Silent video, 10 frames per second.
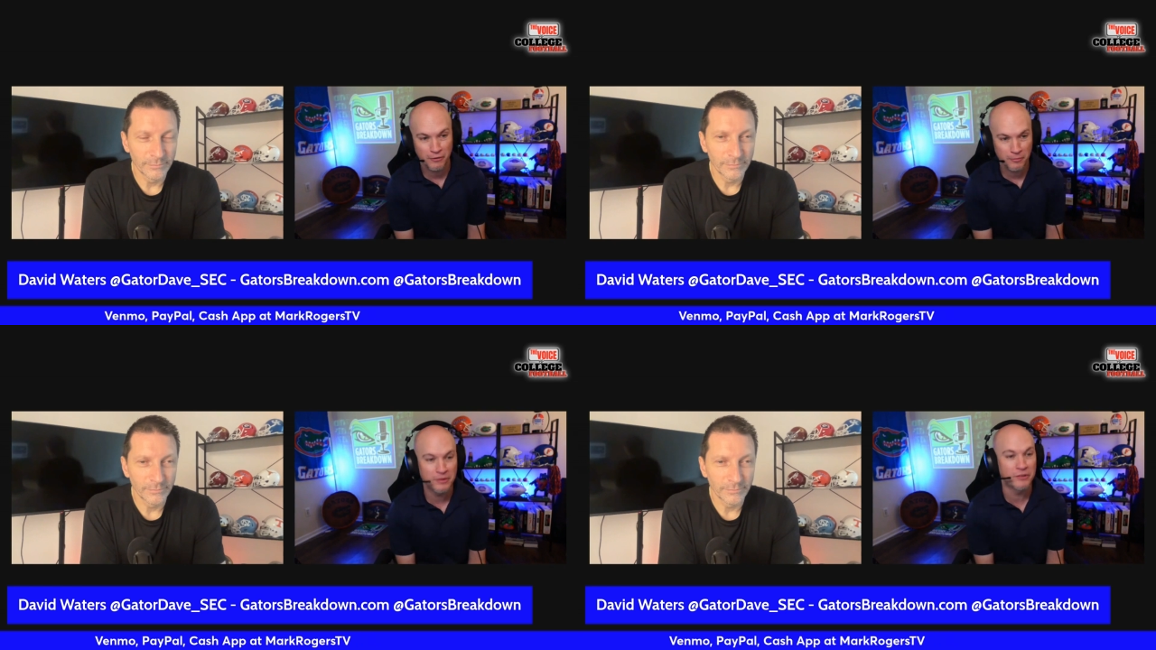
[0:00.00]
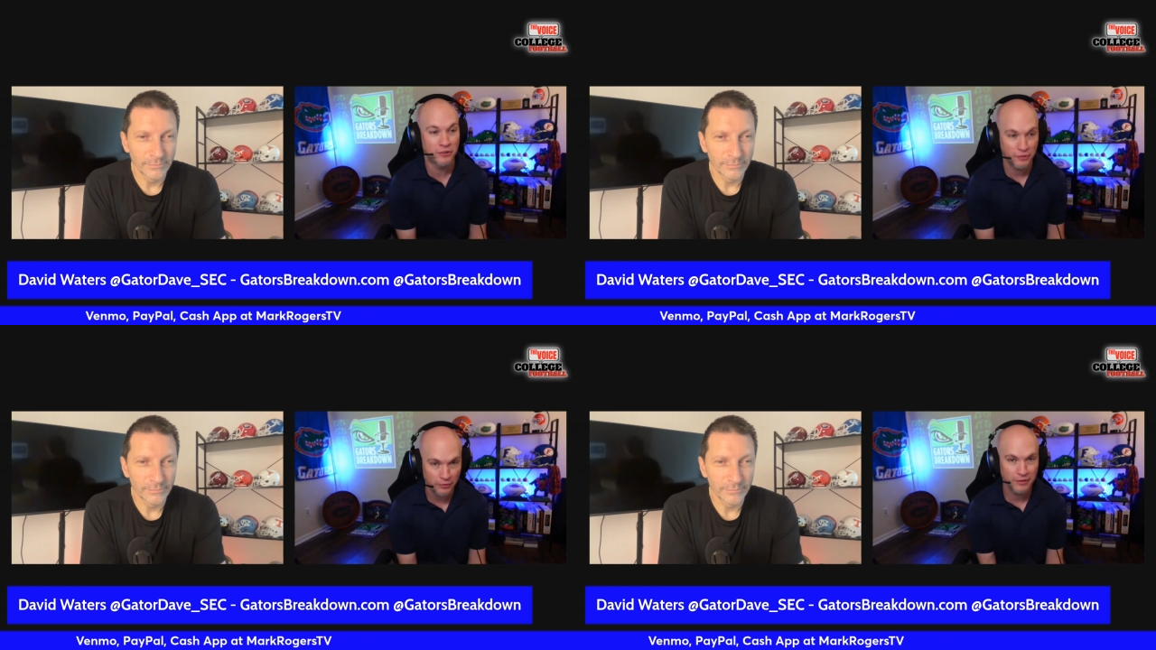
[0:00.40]
Speaker 1: room, and
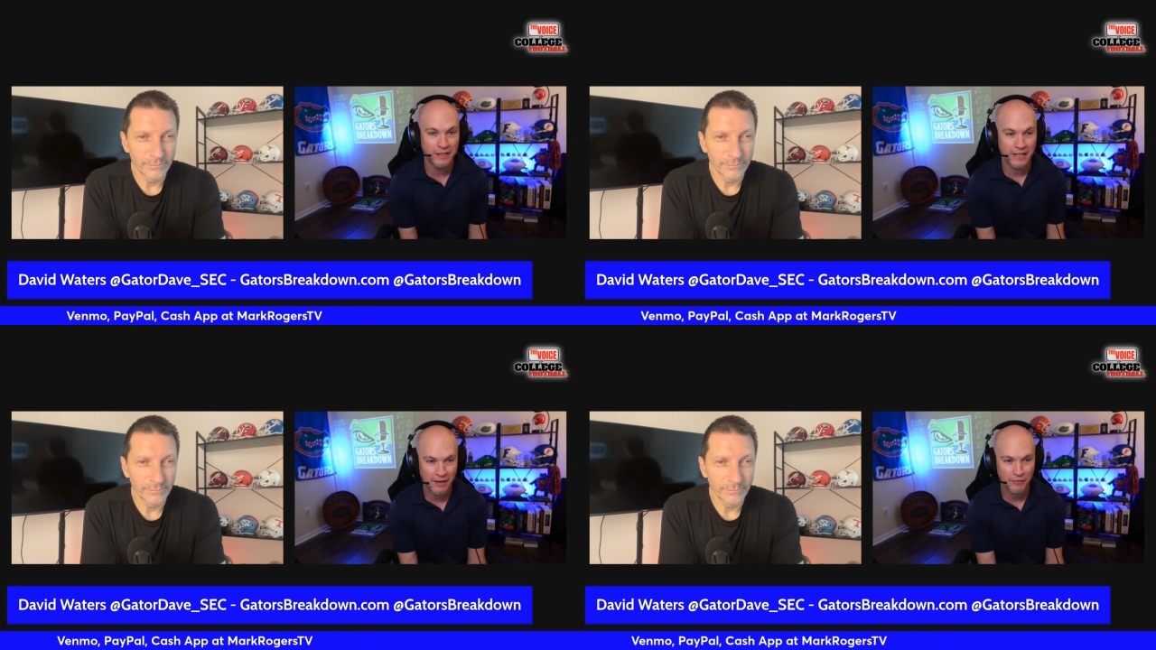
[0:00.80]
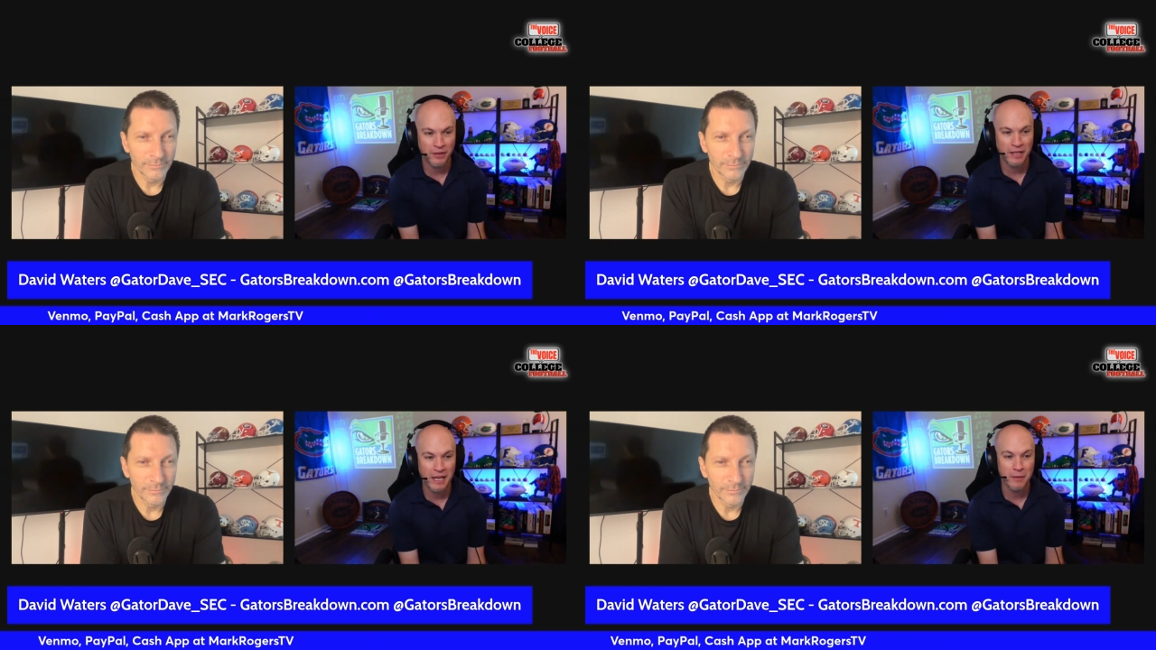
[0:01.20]
certainly after
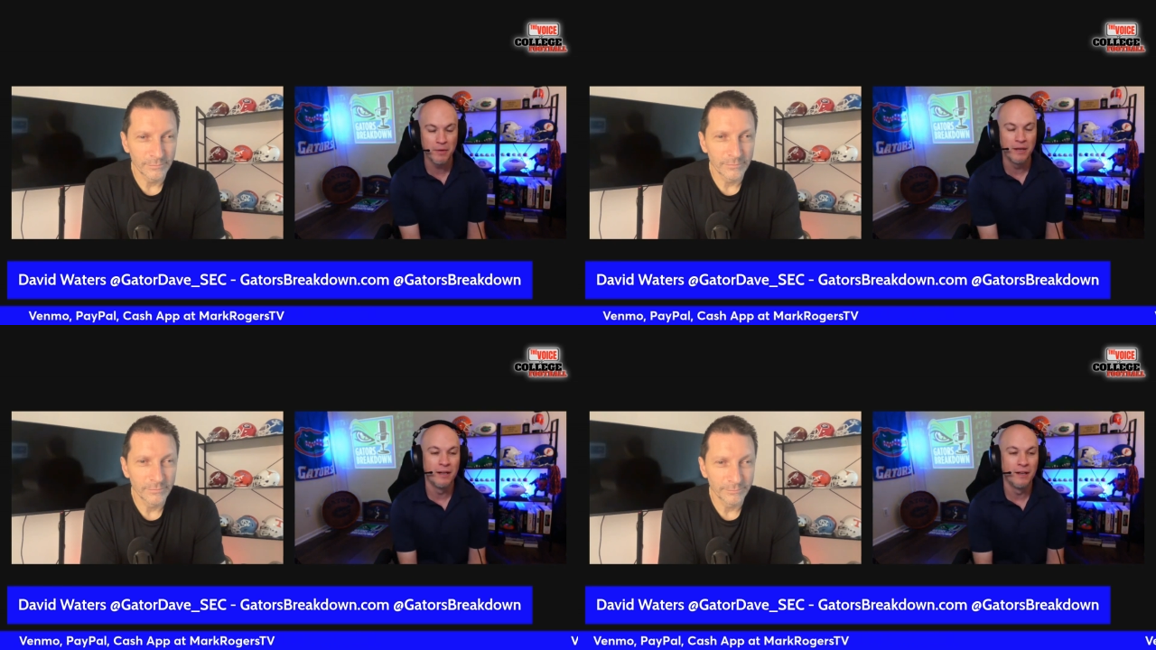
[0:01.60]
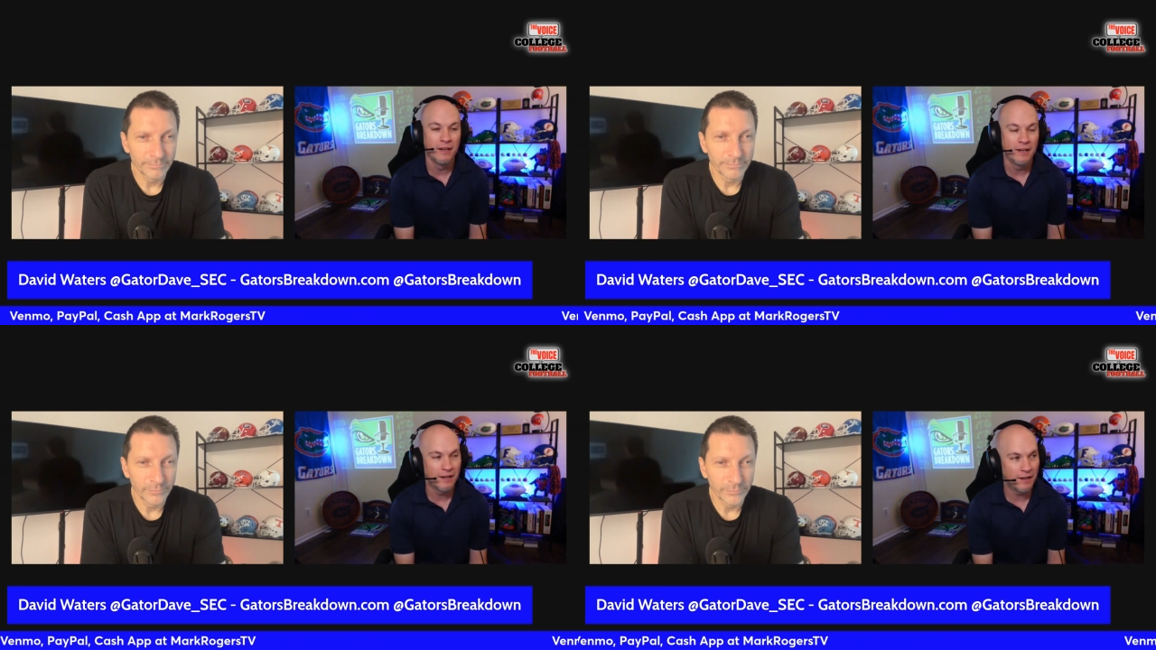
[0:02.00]
the game.
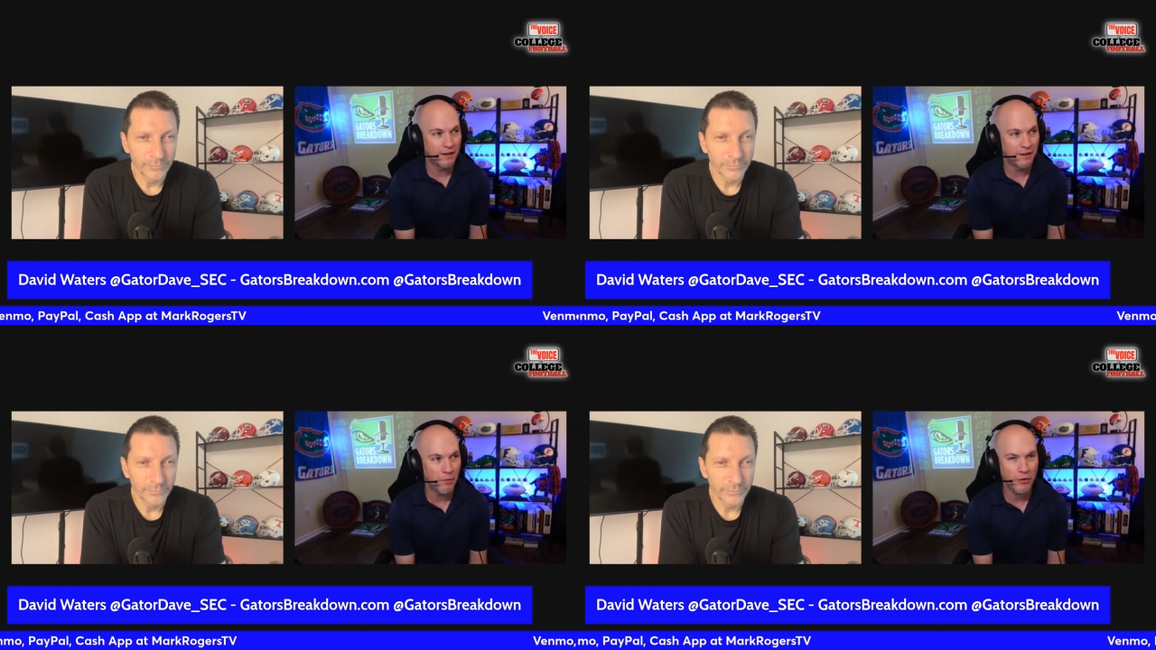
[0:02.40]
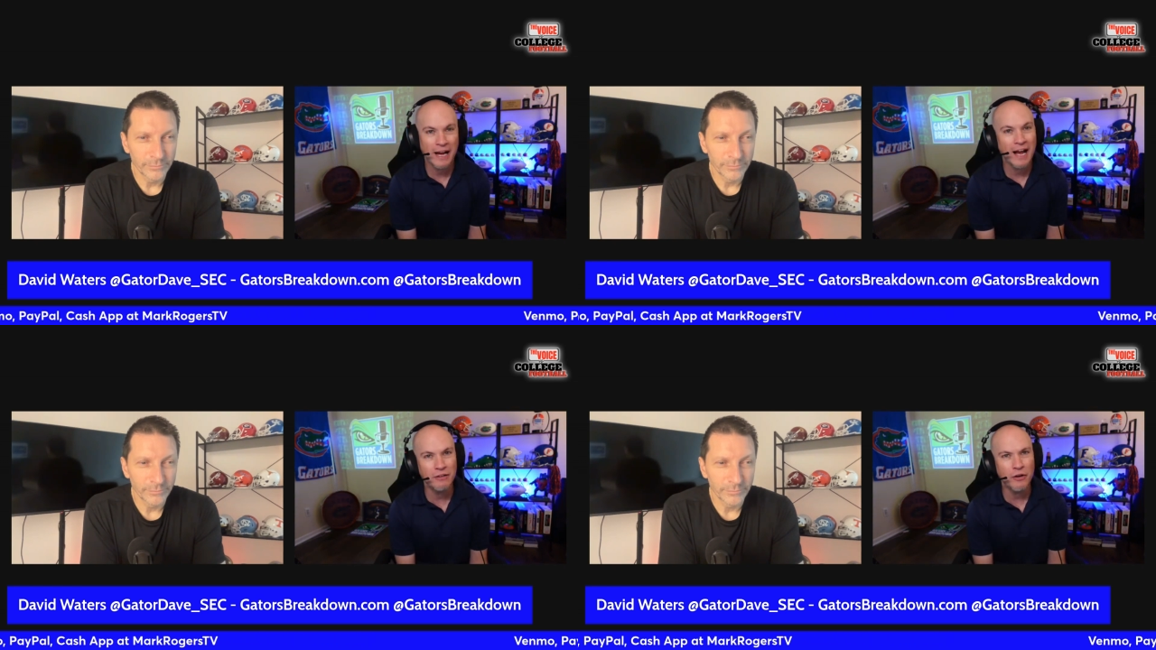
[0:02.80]
Uh, Mark,
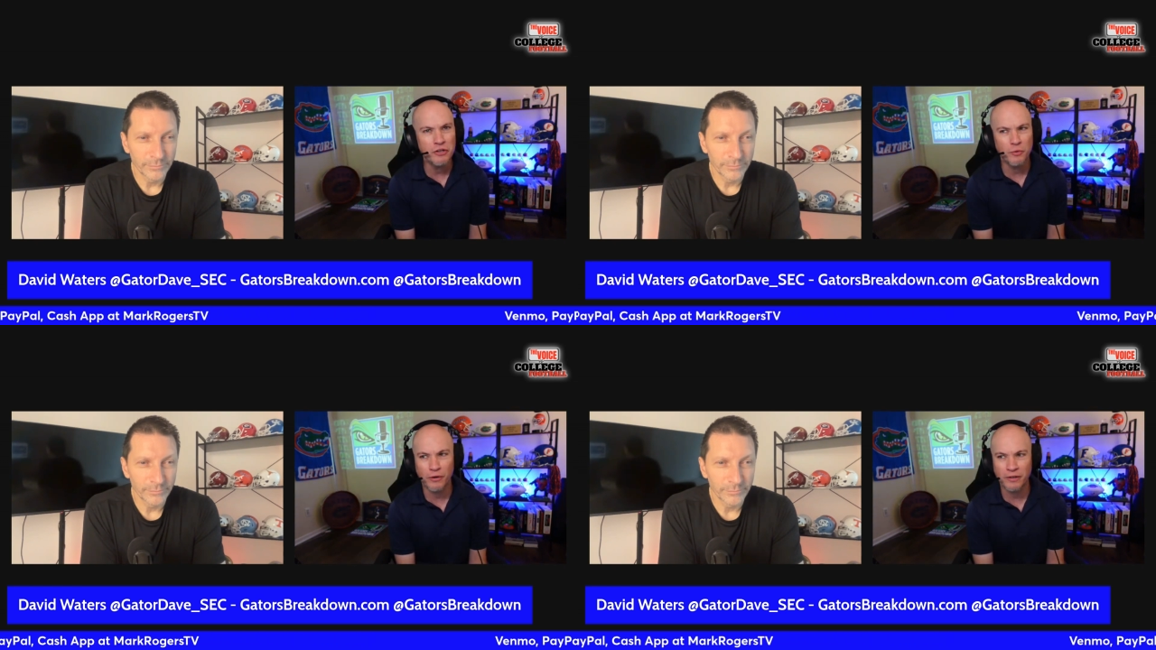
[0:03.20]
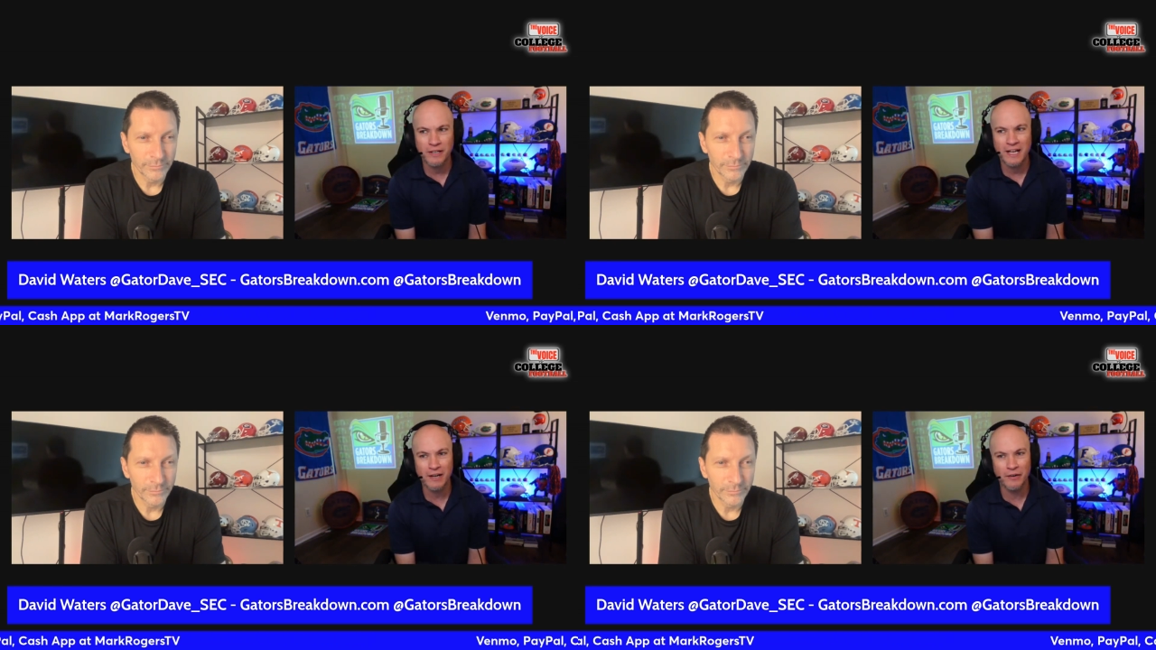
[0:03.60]
I know you worked in
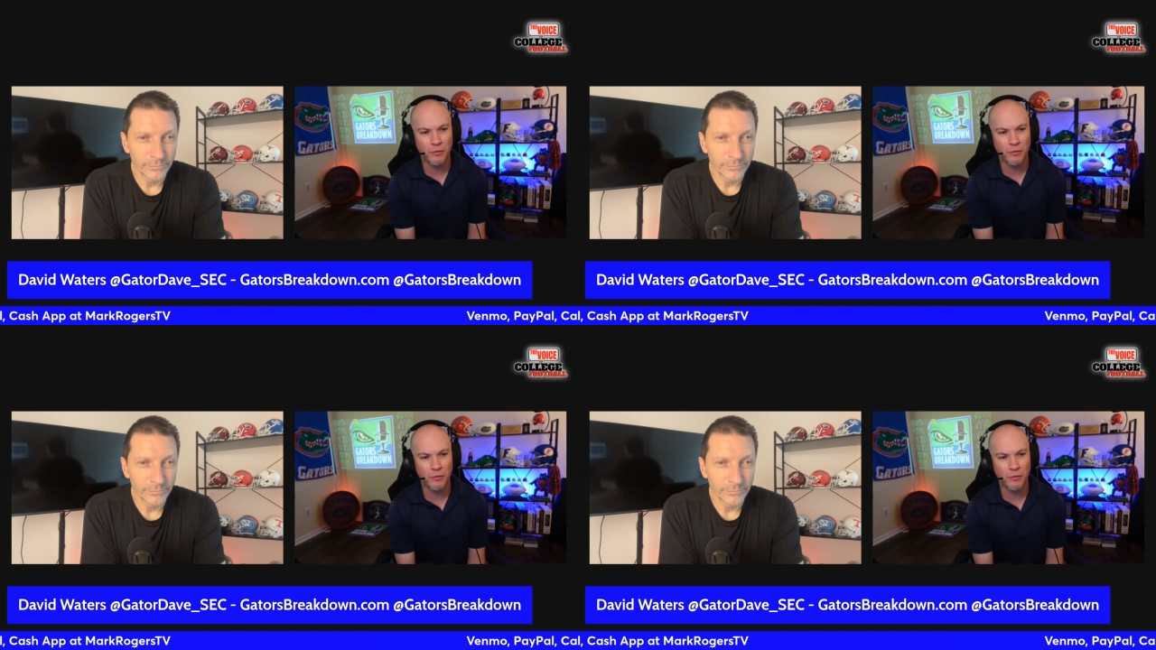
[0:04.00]
that area.